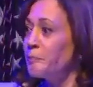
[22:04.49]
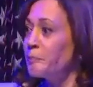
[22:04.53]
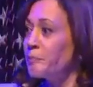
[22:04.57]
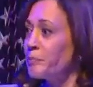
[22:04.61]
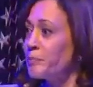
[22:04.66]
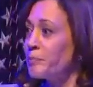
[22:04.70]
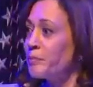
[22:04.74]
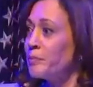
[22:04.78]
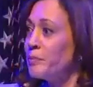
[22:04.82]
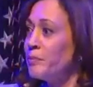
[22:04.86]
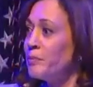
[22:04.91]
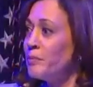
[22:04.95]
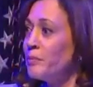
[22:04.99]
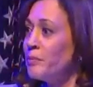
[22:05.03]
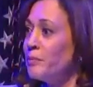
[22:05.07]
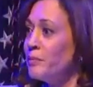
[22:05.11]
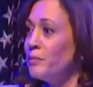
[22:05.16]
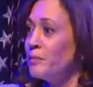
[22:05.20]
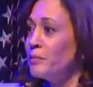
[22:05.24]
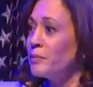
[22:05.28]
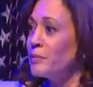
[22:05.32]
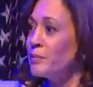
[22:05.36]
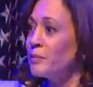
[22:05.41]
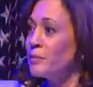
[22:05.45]

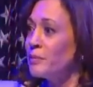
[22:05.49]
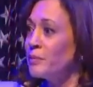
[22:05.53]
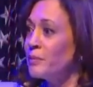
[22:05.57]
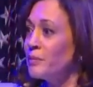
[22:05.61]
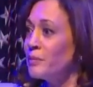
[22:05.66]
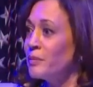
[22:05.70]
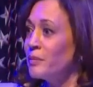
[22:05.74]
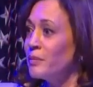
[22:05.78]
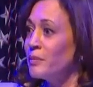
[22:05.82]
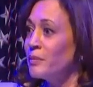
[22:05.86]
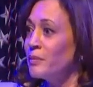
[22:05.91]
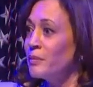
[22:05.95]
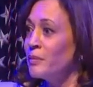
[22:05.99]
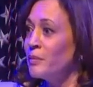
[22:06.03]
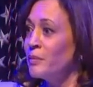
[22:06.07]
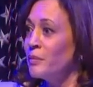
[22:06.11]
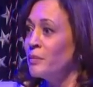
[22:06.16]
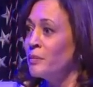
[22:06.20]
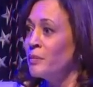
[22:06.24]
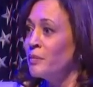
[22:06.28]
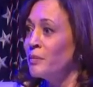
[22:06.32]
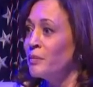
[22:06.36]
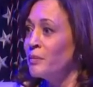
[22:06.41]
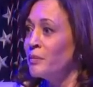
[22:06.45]

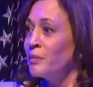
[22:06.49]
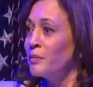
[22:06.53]
(silence)